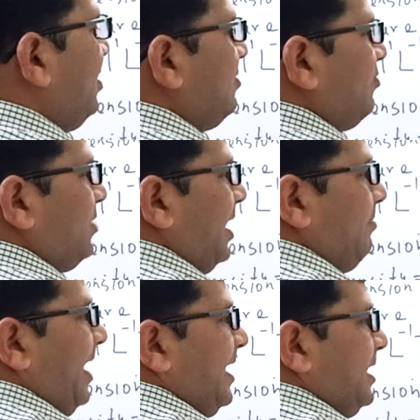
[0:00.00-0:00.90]
what? I
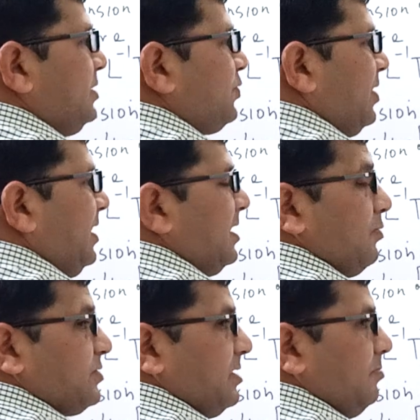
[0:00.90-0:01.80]
am adding
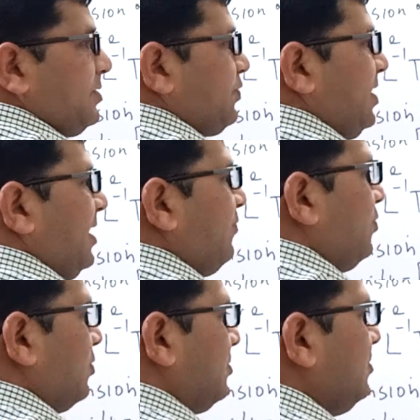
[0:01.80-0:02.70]
equation number 3 and
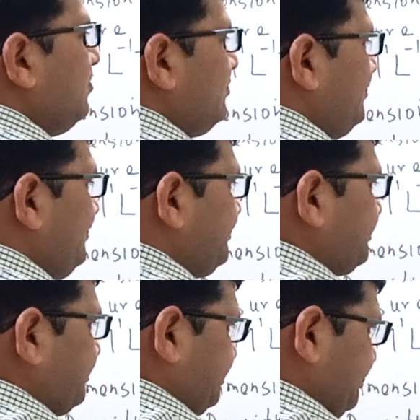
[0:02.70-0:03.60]
4.
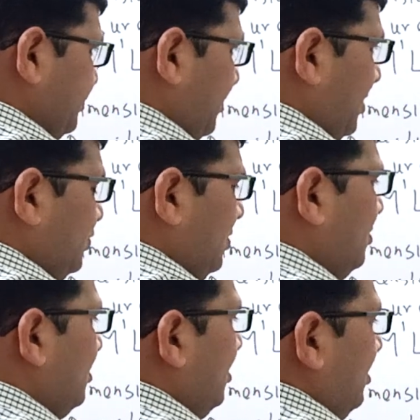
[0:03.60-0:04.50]

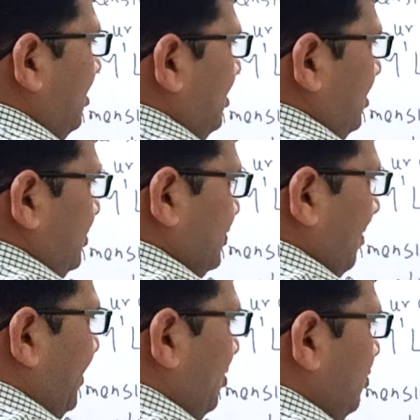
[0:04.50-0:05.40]
So this
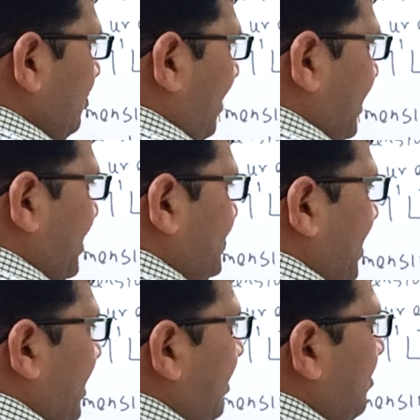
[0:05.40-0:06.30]
will be equal to
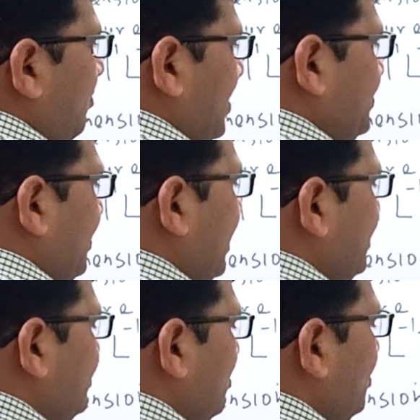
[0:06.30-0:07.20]
minus A plus
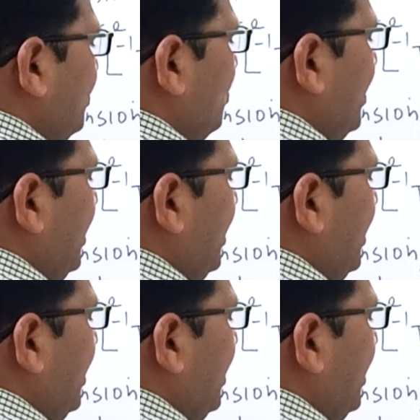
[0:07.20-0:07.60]
3A, this is equal to